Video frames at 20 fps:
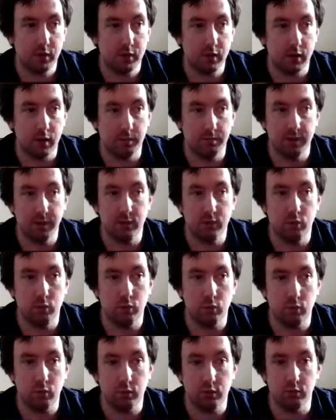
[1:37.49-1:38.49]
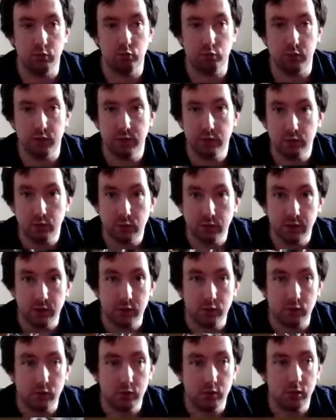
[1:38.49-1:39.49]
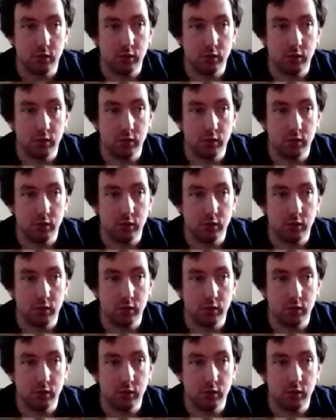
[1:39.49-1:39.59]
I'm heading towards the trader right now.